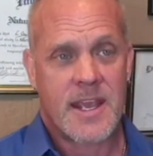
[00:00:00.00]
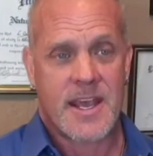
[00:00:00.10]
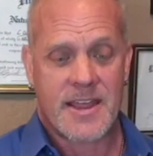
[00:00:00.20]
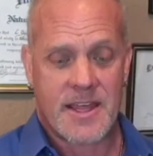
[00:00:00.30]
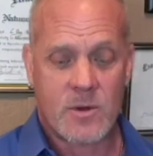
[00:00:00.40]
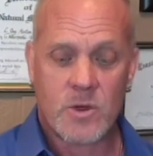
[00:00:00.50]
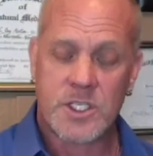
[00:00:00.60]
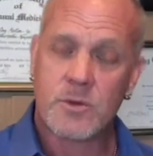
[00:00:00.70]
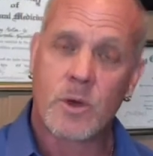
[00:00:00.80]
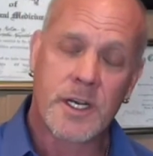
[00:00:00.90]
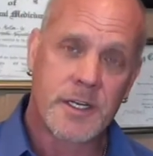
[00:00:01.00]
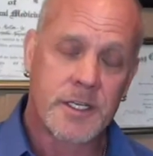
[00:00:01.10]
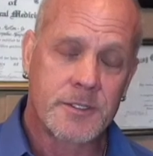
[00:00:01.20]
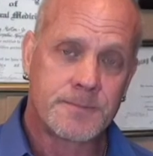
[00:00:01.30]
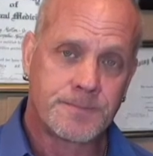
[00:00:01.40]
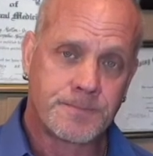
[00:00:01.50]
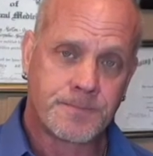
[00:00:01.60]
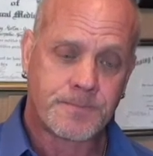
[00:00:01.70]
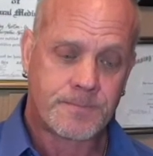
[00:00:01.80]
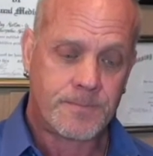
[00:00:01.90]
Then what you want to do
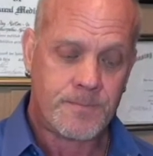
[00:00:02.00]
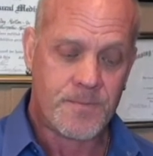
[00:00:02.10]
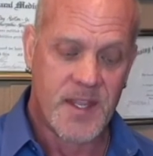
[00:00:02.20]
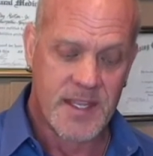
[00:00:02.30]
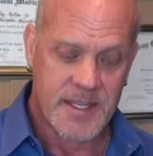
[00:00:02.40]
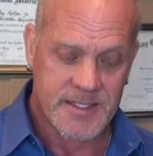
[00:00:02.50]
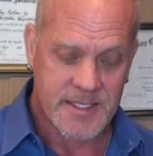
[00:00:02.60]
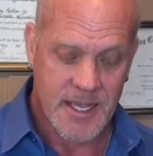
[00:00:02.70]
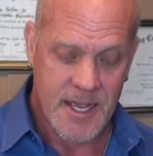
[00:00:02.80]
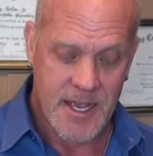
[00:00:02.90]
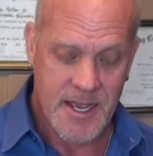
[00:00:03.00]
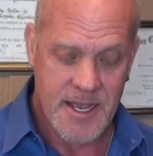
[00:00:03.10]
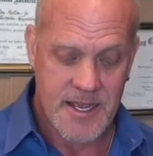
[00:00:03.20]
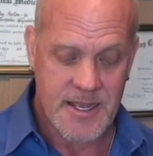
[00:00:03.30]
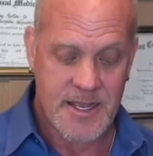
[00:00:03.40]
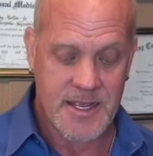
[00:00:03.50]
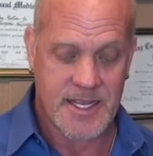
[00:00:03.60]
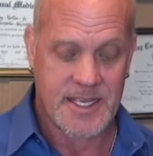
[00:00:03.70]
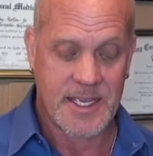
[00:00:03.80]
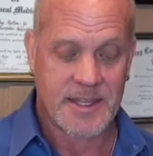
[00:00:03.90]
is
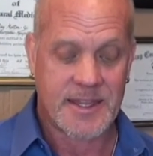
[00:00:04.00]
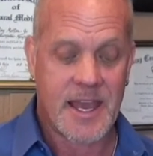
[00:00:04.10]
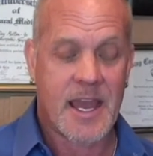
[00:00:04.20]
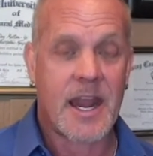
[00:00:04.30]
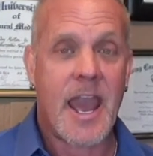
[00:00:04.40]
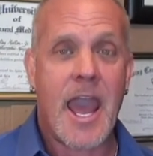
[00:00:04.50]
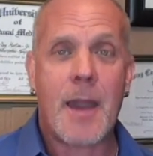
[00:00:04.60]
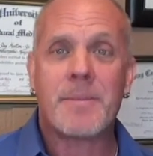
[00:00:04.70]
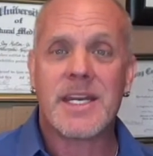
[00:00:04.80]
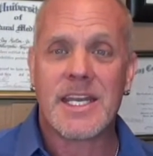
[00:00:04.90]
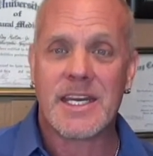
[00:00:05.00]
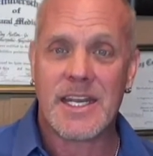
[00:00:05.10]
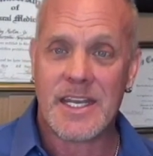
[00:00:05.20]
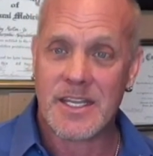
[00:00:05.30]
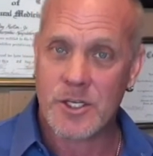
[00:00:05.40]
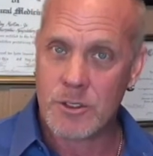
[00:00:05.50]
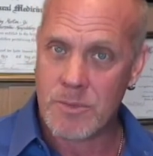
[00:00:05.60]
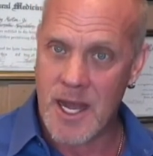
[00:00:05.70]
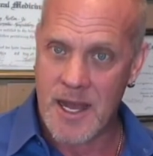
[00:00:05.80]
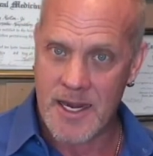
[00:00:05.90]
get that happening in your
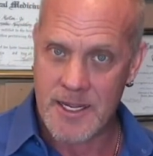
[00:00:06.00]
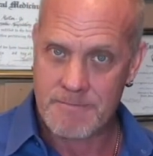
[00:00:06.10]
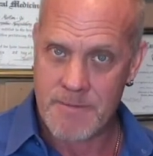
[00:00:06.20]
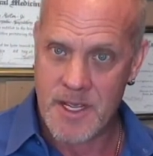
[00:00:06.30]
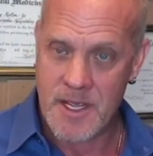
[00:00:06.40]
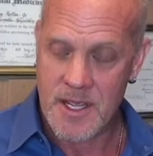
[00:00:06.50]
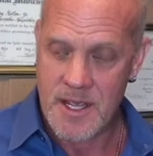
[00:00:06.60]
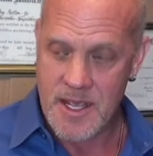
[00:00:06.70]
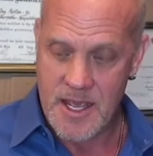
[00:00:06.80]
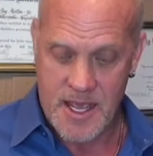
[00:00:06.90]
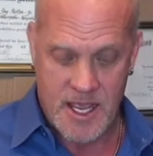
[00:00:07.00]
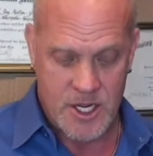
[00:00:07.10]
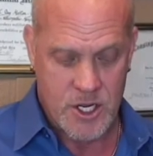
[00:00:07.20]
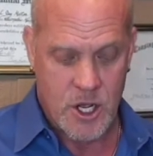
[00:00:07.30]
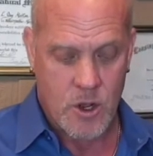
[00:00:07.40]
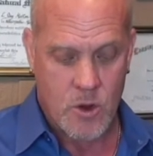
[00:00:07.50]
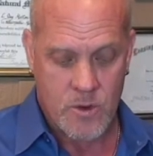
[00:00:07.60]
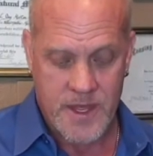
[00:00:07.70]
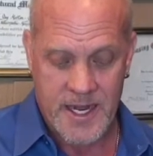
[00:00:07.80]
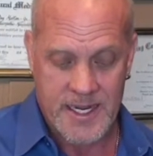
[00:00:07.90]
body, and know
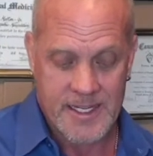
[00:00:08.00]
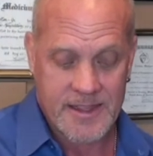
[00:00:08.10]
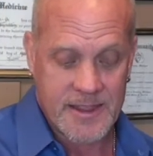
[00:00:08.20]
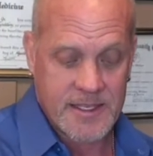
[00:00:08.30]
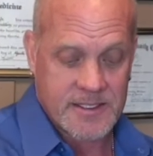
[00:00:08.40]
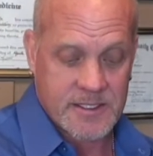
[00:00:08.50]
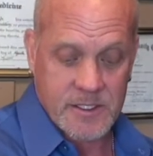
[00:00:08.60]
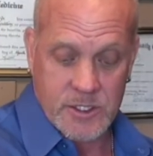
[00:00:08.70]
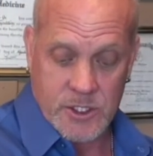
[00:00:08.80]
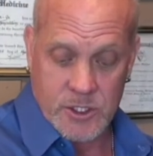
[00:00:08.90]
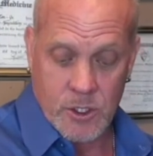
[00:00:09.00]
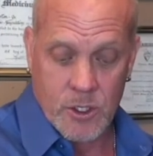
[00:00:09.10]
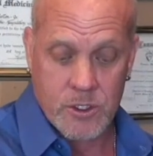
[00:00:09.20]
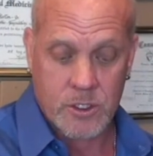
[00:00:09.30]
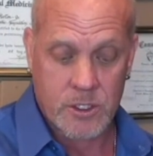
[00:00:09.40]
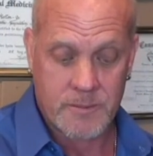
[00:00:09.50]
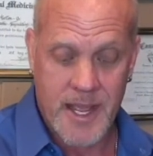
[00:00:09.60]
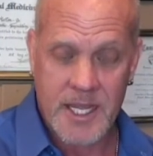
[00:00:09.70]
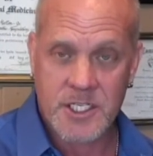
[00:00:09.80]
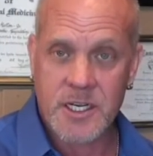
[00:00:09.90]
that in this circle,
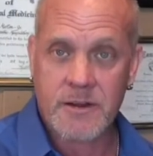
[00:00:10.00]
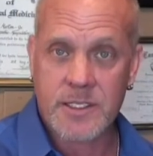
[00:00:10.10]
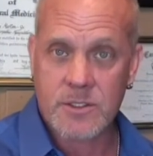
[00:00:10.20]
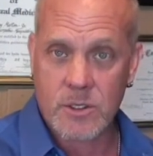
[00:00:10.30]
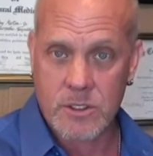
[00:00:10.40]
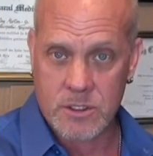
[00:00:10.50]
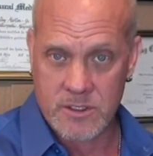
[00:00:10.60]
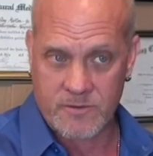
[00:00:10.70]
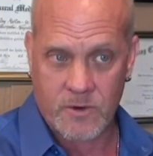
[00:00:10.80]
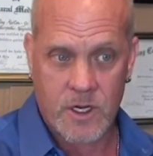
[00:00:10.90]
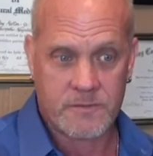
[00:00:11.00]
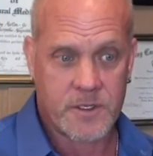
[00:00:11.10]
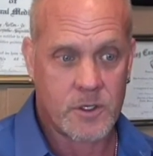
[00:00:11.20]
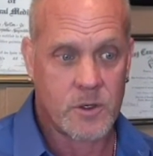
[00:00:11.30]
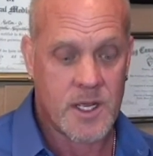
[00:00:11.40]
imaginary circle in front of you,